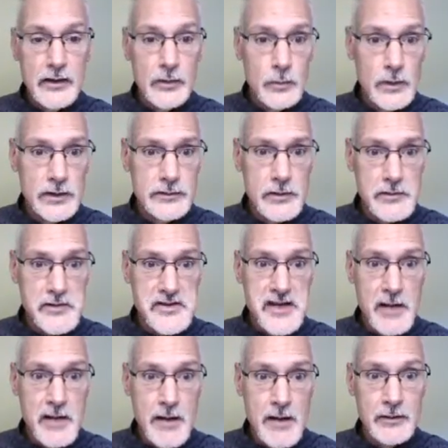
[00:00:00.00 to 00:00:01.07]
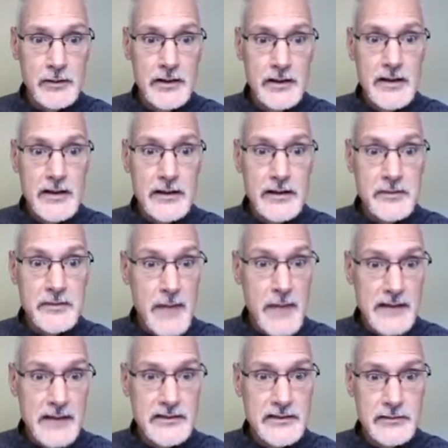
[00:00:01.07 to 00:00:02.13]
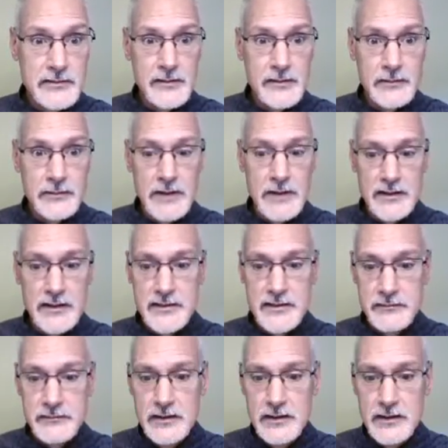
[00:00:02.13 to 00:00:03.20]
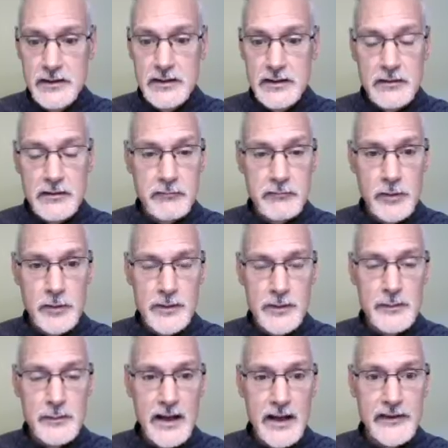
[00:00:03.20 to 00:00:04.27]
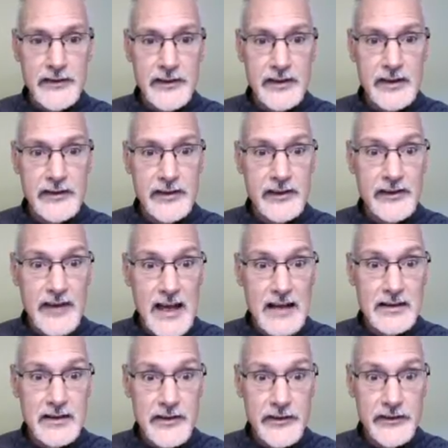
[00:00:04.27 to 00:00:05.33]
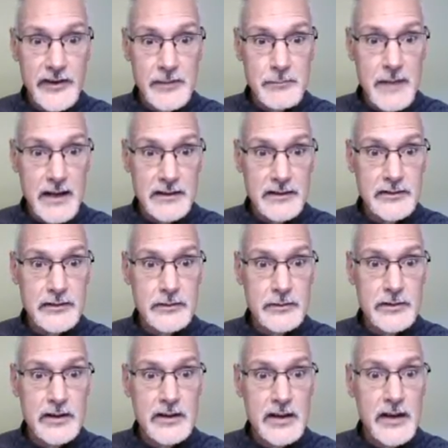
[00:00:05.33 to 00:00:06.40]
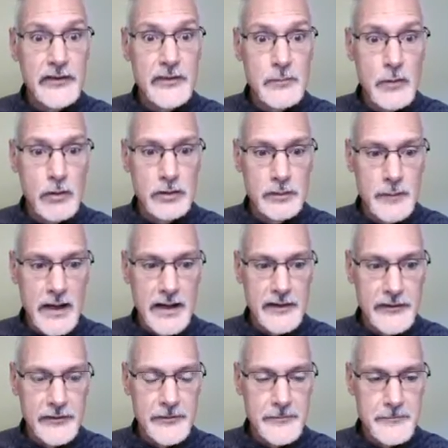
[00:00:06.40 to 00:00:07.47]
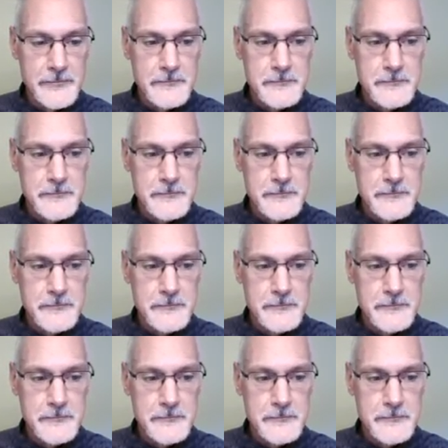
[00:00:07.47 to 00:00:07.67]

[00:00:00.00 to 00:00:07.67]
You will notice, however, that the magnitude of the relative formula mass is exactly the same magnitude as the molar mass.